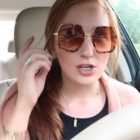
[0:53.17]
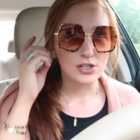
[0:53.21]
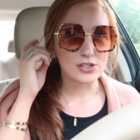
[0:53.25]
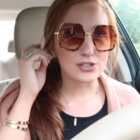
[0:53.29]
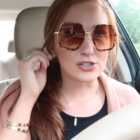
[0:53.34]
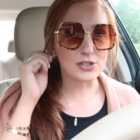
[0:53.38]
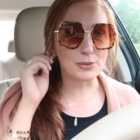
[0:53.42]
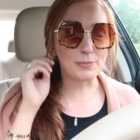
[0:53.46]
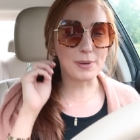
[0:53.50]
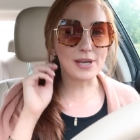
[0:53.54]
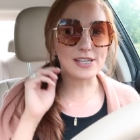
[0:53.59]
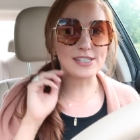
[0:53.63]

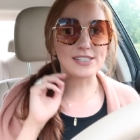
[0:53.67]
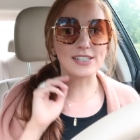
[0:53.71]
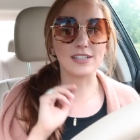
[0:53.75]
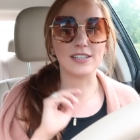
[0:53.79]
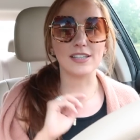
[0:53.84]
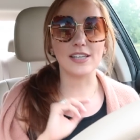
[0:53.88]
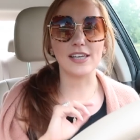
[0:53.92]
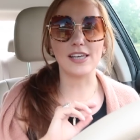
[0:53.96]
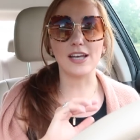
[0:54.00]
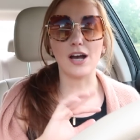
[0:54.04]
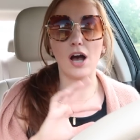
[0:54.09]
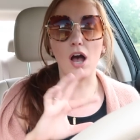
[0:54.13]
So
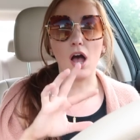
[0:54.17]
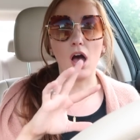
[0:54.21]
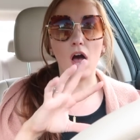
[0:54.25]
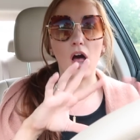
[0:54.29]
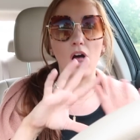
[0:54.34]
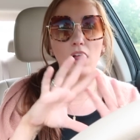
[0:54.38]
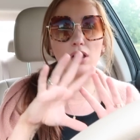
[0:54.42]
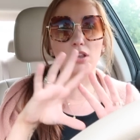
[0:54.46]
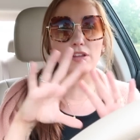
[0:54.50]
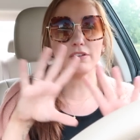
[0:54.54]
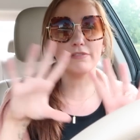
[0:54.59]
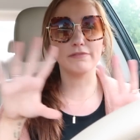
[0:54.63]
basically,
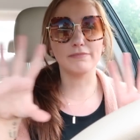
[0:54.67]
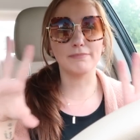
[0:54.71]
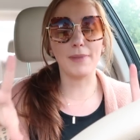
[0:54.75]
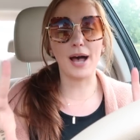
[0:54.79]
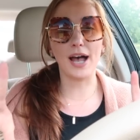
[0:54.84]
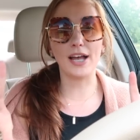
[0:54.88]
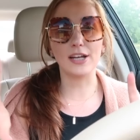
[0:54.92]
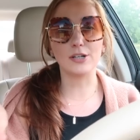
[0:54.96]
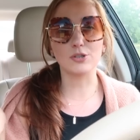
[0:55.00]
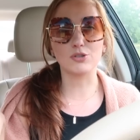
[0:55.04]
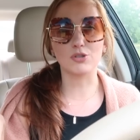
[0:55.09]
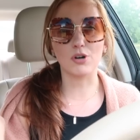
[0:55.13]
all of
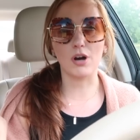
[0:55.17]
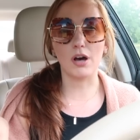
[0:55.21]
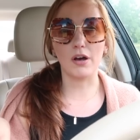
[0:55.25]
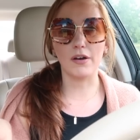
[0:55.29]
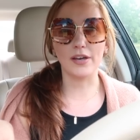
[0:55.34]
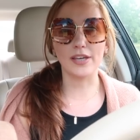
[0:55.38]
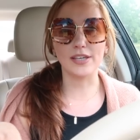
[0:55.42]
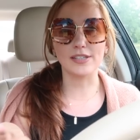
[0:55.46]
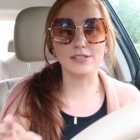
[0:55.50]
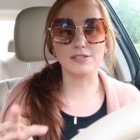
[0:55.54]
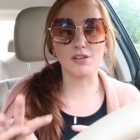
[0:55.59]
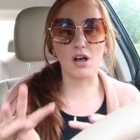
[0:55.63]
my
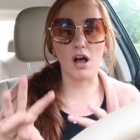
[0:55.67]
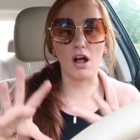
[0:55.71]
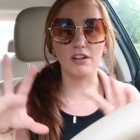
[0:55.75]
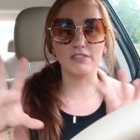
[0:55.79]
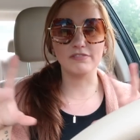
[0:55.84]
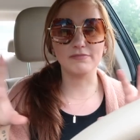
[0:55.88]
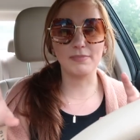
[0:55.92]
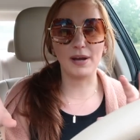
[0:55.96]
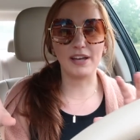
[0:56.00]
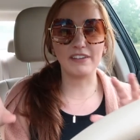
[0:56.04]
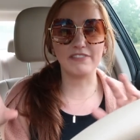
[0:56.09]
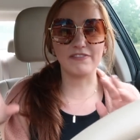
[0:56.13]
drawings, all
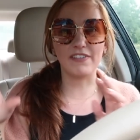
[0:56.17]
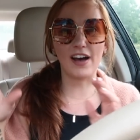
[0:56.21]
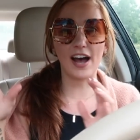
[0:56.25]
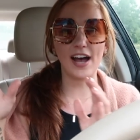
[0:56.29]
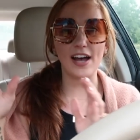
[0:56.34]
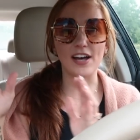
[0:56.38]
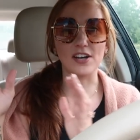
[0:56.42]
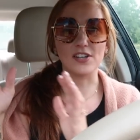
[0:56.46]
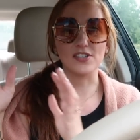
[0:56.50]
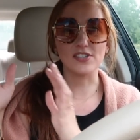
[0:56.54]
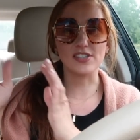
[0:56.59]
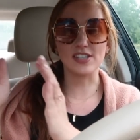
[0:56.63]
of my
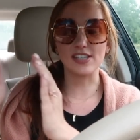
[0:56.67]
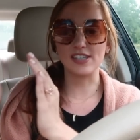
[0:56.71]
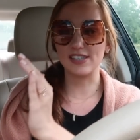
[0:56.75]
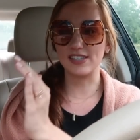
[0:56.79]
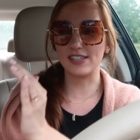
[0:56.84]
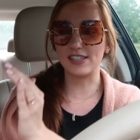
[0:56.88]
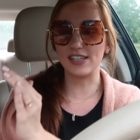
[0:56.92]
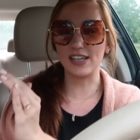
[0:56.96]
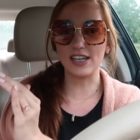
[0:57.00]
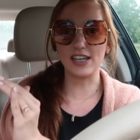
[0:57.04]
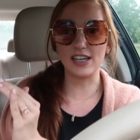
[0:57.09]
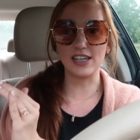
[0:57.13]
files
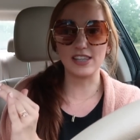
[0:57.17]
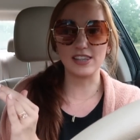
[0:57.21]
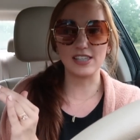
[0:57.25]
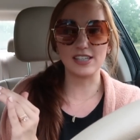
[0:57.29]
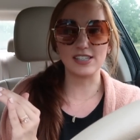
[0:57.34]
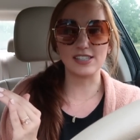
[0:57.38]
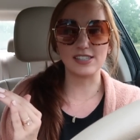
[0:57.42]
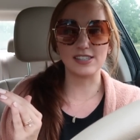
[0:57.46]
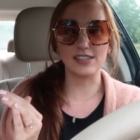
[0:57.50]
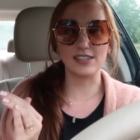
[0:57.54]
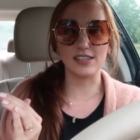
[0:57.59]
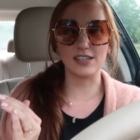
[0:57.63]
sit in
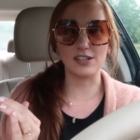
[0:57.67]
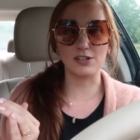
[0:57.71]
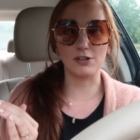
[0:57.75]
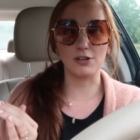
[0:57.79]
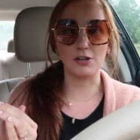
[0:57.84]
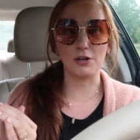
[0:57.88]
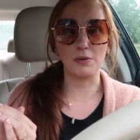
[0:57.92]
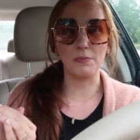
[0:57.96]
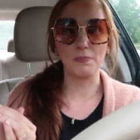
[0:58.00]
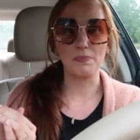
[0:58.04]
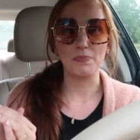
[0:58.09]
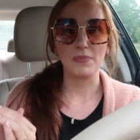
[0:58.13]
this
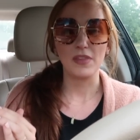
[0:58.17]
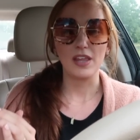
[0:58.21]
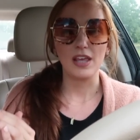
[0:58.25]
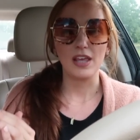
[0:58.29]
little,